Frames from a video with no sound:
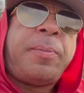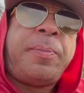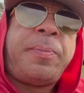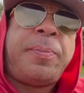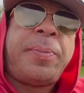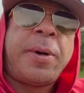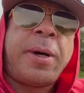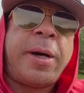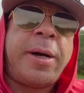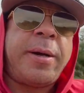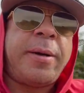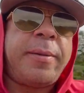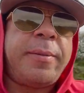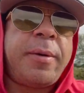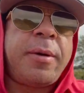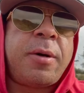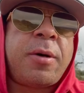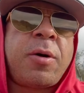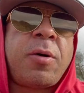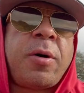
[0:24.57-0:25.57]
But
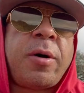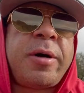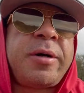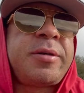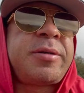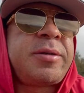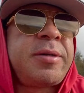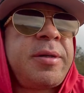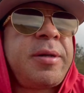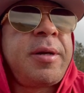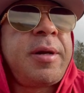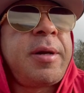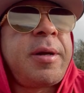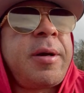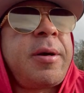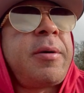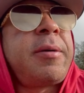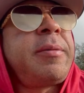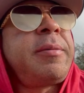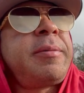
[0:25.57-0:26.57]
of course, you
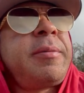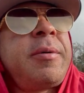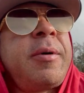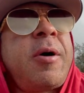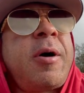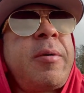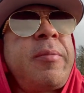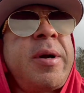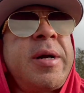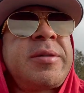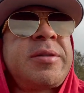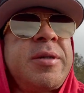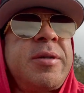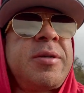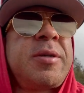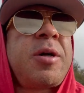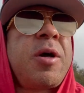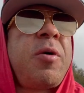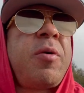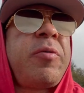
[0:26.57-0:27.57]
know, arm wrestling's
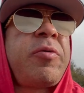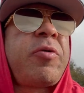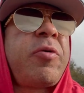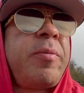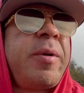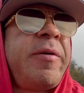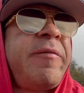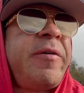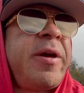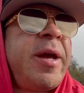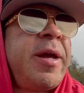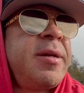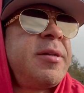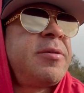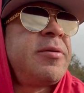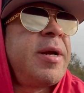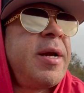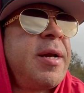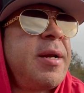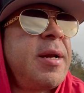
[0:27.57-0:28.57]
going through my veins
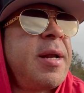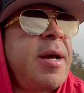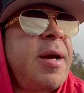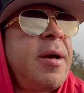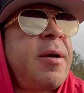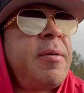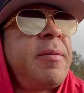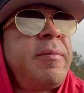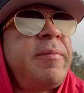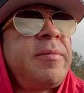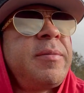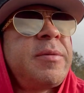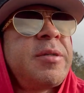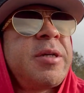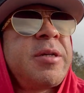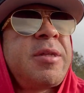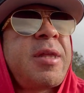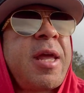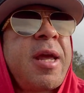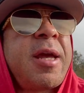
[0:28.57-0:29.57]
right now.
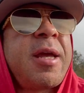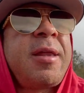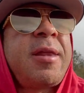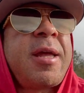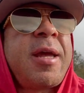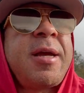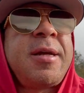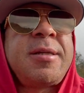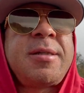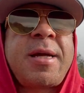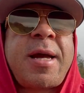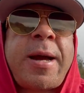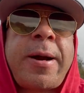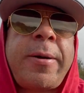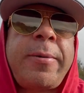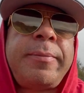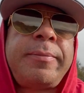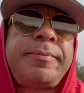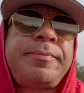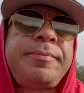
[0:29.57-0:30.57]
Just thinking things out.